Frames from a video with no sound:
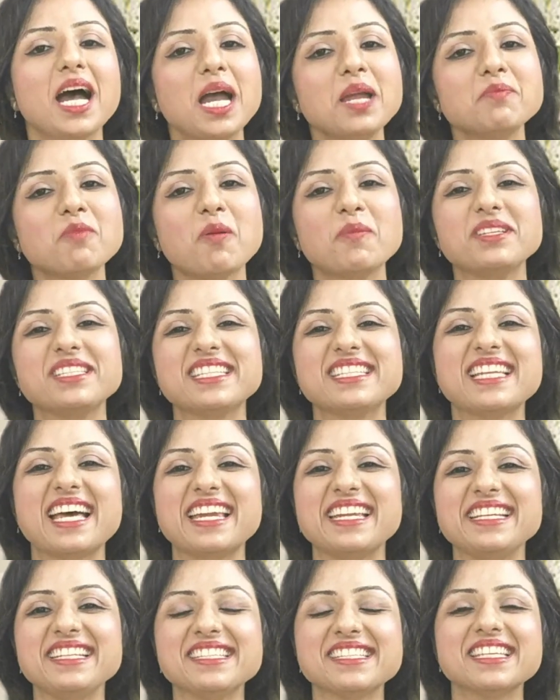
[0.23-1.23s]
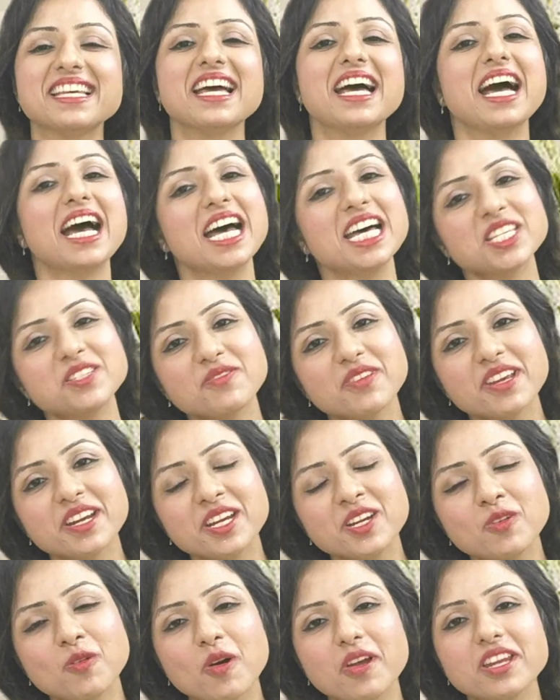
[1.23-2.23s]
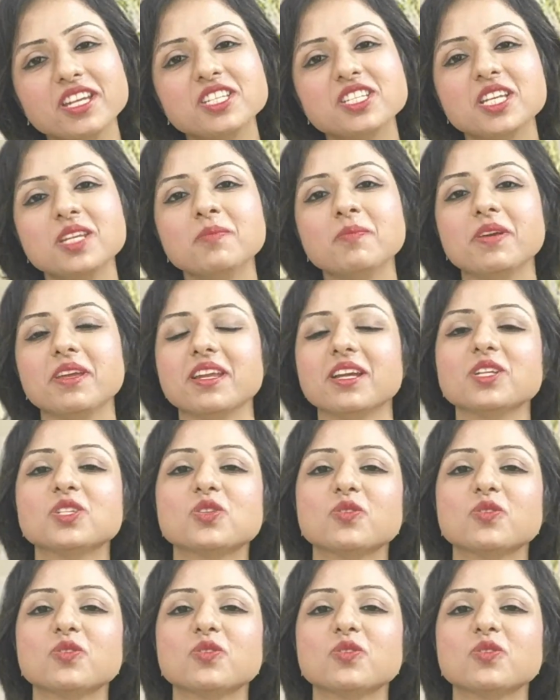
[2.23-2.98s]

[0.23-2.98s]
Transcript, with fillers: Hi mummies and daddies. As we are in quarantine period,